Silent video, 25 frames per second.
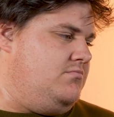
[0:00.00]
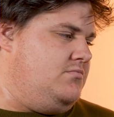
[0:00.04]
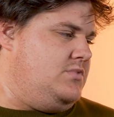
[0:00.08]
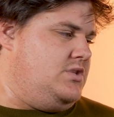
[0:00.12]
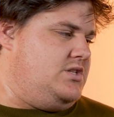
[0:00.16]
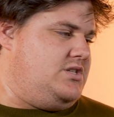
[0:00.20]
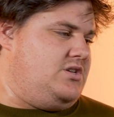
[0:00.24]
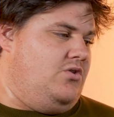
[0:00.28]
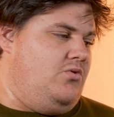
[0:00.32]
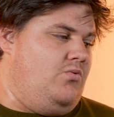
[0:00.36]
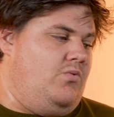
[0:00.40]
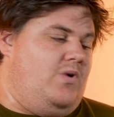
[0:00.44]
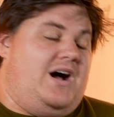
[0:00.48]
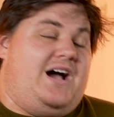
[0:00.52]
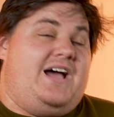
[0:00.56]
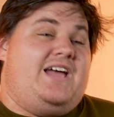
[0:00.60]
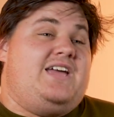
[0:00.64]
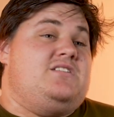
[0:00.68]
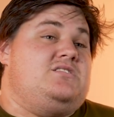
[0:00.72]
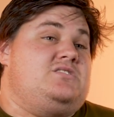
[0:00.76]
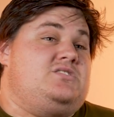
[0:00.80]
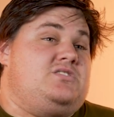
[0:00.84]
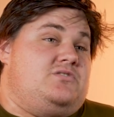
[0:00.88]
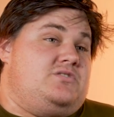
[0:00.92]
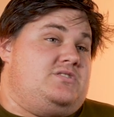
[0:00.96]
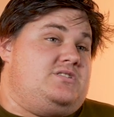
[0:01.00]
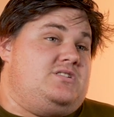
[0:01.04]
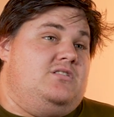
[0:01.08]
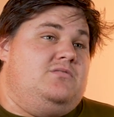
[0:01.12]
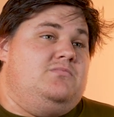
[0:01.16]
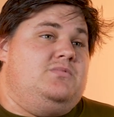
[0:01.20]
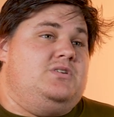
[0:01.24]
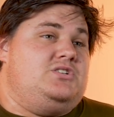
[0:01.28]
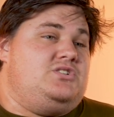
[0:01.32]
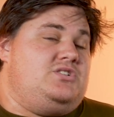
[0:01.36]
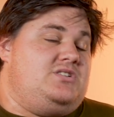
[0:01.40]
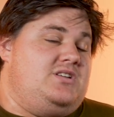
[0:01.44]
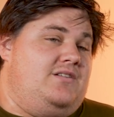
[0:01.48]
So why is there so
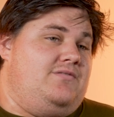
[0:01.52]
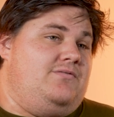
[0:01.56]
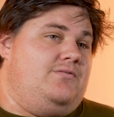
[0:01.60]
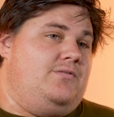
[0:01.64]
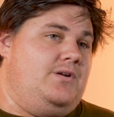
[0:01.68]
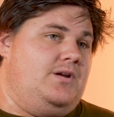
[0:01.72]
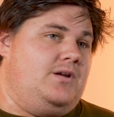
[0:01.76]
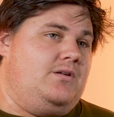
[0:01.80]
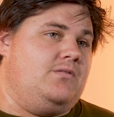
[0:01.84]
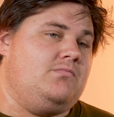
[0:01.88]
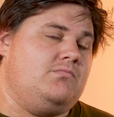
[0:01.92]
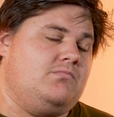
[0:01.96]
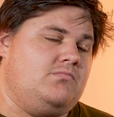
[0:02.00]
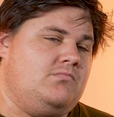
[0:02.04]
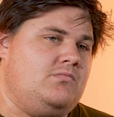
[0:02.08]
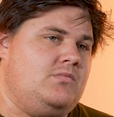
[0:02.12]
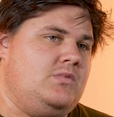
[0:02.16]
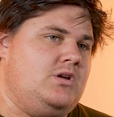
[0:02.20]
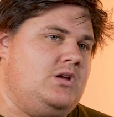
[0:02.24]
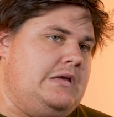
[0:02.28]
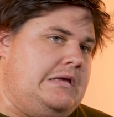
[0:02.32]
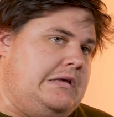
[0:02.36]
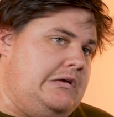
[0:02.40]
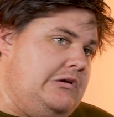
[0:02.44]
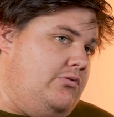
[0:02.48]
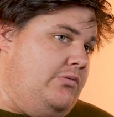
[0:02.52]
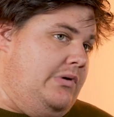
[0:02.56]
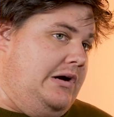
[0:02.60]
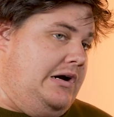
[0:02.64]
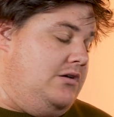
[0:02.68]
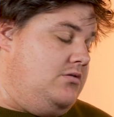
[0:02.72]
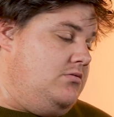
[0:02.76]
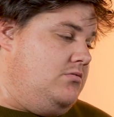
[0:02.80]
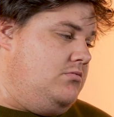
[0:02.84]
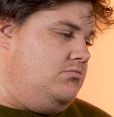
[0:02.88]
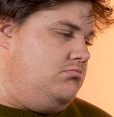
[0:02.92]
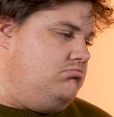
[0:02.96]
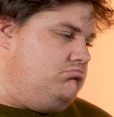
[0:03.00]
much suffering?
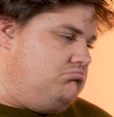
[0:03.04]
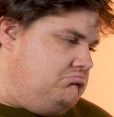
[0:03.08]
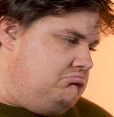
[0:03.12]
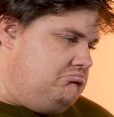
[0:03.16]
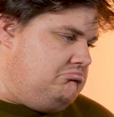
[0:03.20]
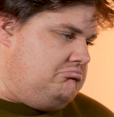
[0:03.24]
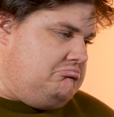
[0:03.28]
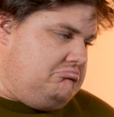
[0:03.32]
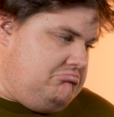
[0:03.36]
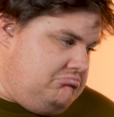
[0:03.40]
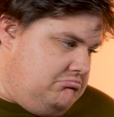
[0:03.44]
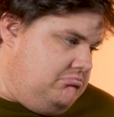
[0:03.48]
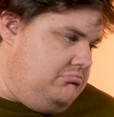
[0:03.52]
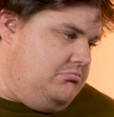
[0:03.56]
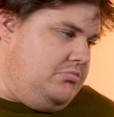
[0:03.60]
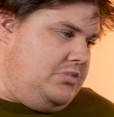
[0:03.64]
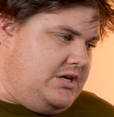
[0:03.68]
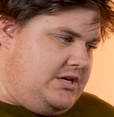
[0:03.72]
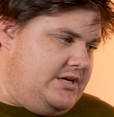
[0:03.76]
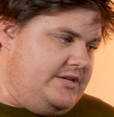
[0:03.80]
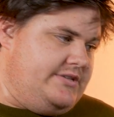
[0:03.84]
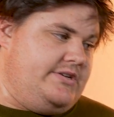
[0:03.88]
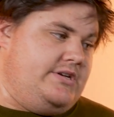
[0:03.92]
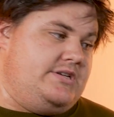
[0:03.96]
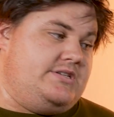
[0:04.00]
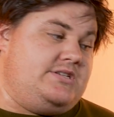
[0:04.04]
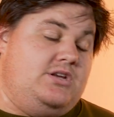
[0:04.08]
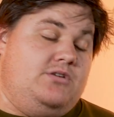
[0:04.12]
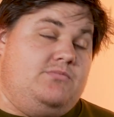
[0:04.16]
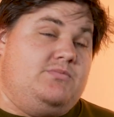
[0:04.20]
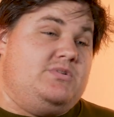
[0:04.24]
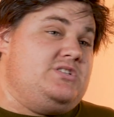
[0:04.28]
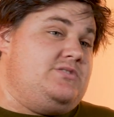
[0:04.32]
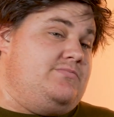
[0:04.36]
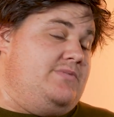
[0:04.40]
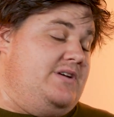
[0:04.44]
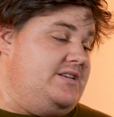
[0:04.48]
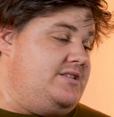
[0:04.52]
Well, because us
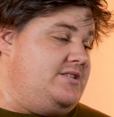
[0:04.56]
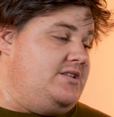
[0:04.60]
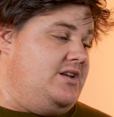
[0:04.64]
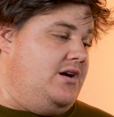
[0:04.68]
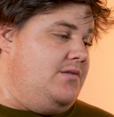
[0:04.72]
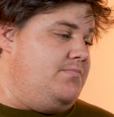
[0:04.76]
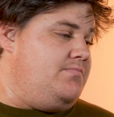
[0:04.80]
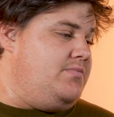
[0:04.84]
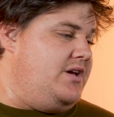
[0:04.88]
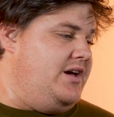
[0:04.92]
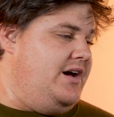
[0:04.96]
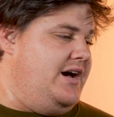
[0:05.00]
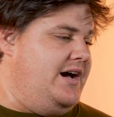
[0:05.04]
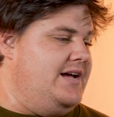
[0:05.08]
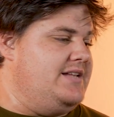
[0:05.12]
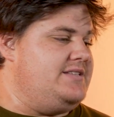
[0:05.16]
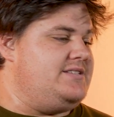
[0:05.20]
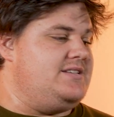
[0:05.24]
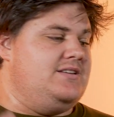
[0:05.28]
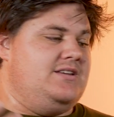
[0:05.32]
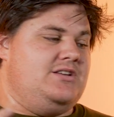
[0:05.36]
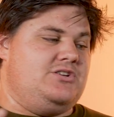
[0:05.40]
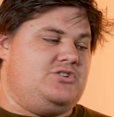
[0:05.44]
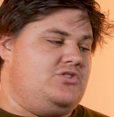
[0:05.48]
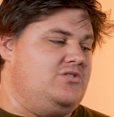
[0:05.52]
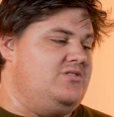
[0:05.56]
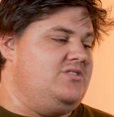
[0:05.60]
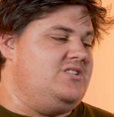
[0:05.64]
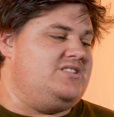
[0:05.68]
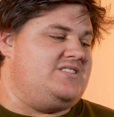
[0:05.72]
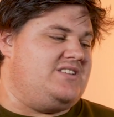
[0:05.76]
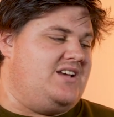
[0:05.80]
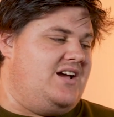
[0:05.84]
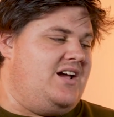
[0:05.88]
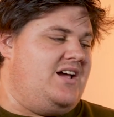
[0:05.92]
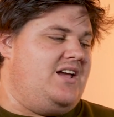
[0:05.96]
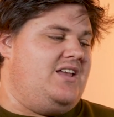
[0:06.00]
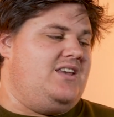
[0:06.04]
humans messed up God's initial
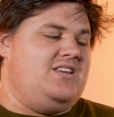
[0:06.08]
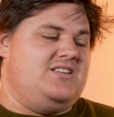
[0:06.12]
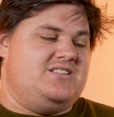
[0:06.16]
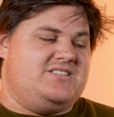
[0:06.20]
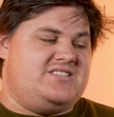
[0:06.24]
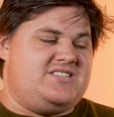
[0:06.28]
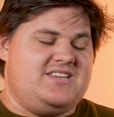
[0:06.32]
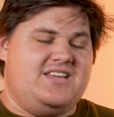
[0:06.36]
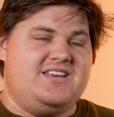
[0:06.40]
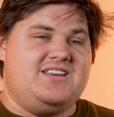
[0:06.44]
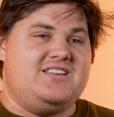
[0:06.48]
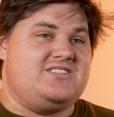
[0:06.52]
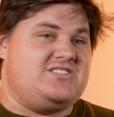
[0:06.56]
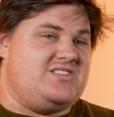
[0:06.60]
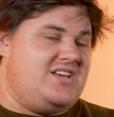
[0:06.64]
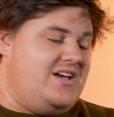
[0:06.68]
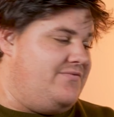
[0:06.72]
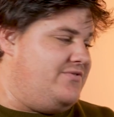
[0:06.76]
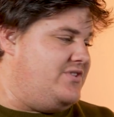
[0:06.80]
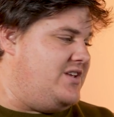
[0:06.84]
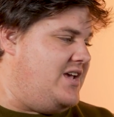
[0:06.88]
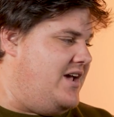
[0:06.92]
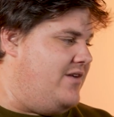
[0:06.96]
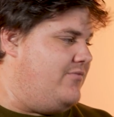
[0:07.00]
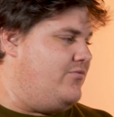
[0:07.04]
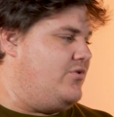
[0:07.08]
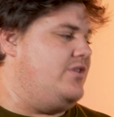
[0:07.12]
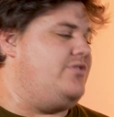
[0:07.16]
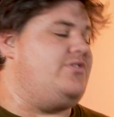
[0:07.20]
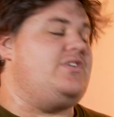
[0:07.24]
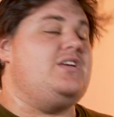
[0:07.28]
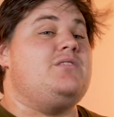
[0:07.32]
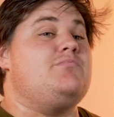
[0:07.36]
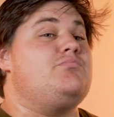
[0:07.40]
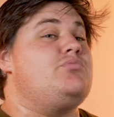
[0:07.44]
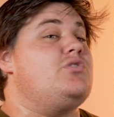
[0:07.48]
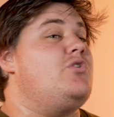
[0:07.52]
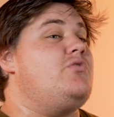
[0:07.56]
design and sin has left
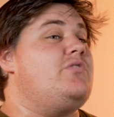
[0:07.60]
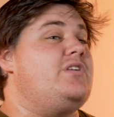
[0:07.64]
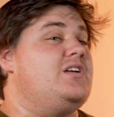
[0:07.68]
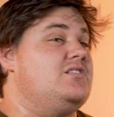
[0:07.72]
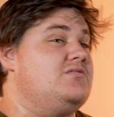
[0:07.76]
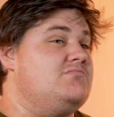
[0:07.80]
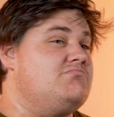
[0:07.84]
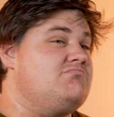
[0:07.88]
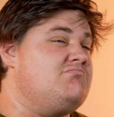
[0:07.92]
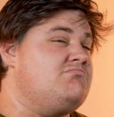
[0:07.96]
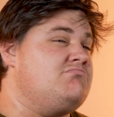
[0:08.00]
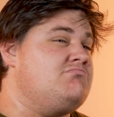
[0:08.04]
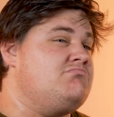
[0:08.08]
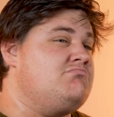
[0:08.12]
everything broken.